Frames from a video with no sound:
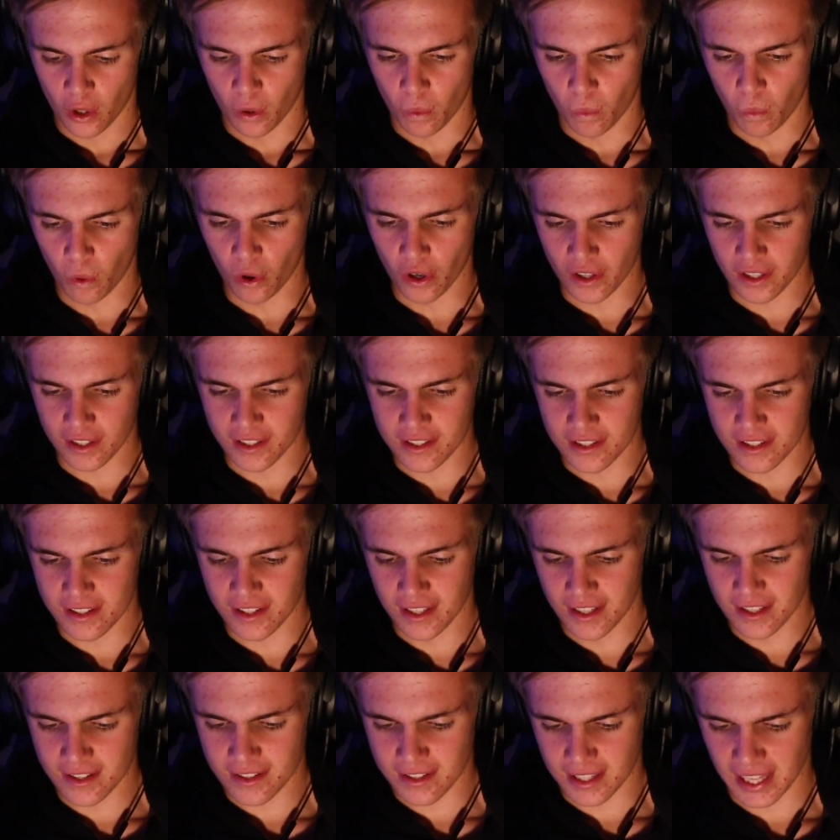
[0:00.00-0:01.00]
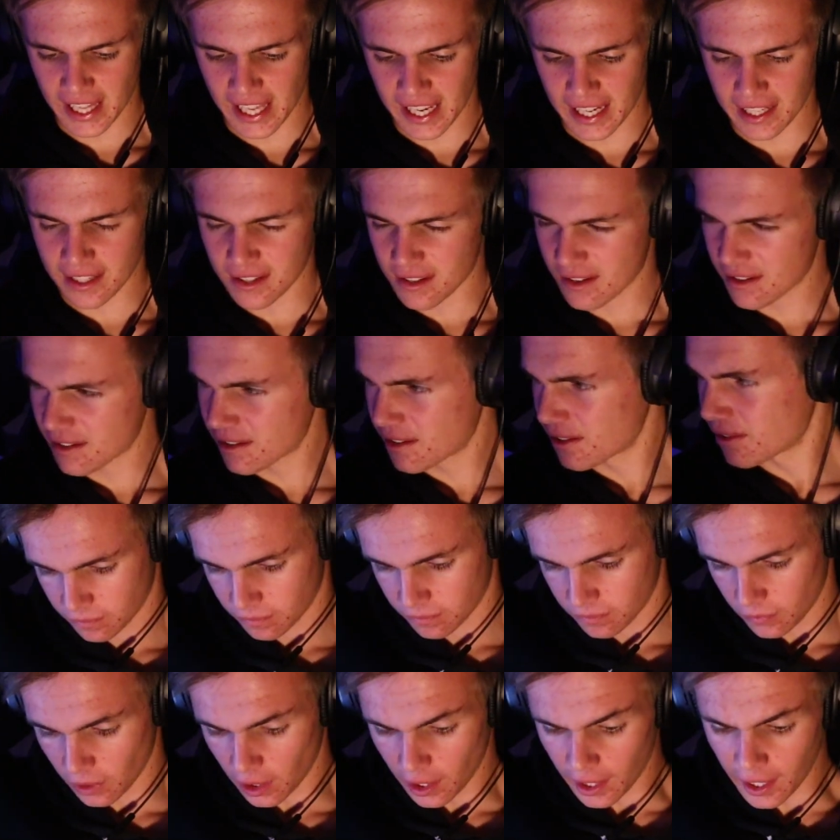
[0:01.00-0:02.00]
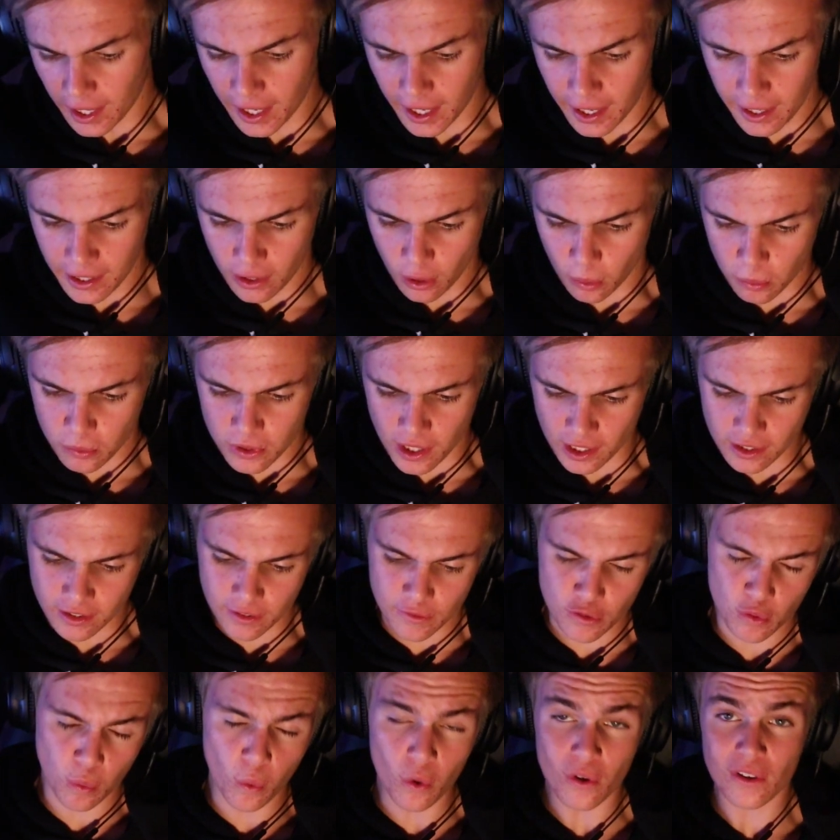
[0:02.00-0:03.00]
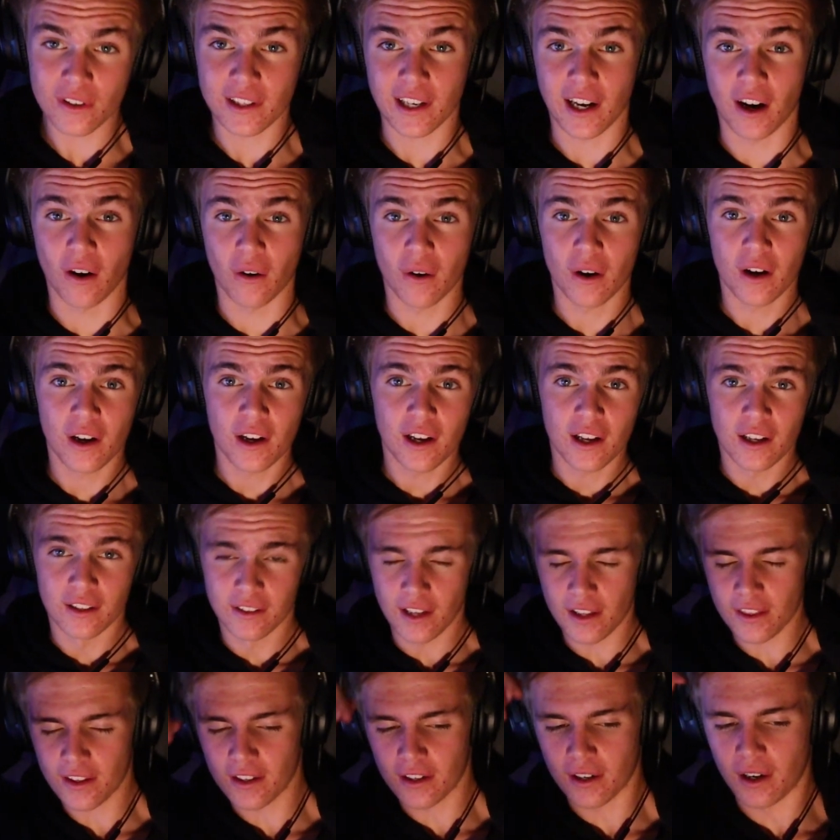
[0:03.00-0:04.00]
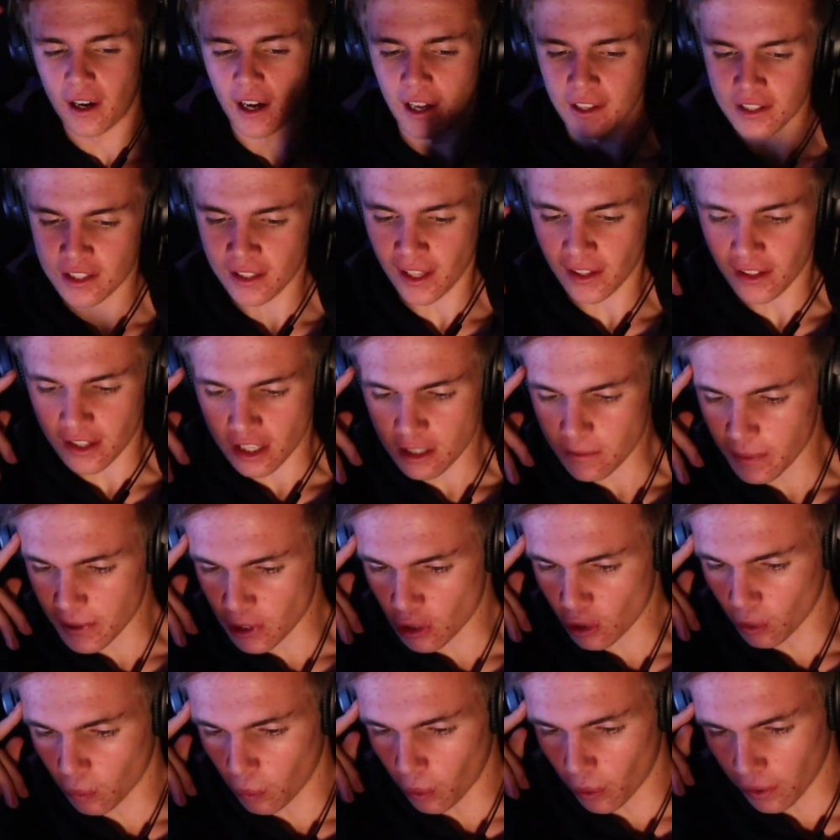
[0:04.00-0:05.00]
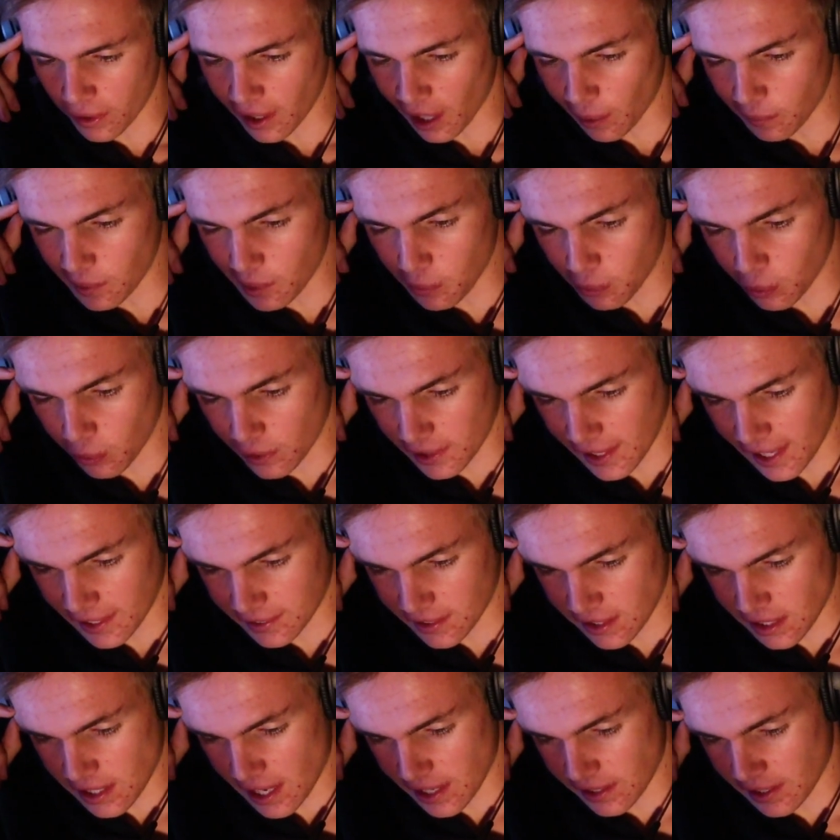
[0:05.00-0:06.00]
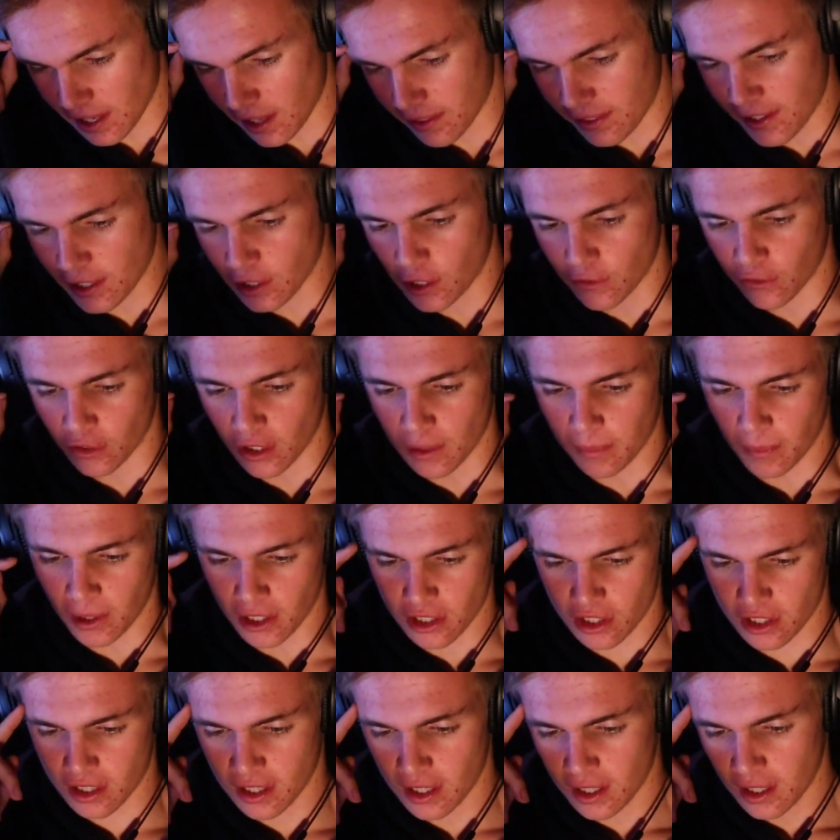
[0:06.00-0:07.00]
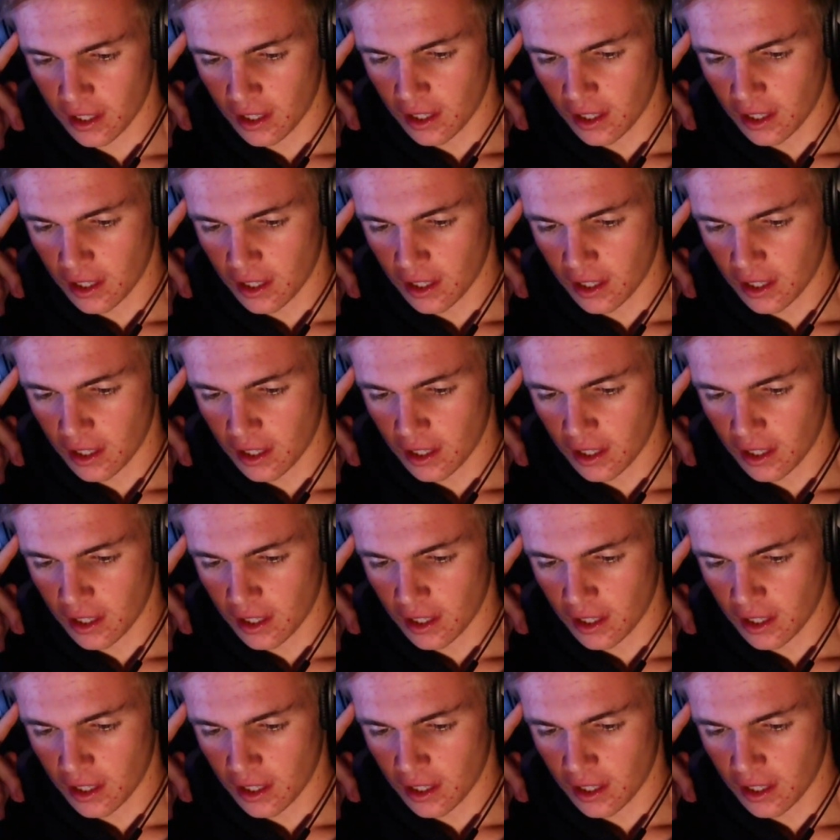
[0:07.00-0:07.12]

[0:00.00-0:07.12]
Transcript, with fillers: What is this, lads? Hey, objectives, walkout. Another, it's another special walkout, we will gladly take that, thank you very much.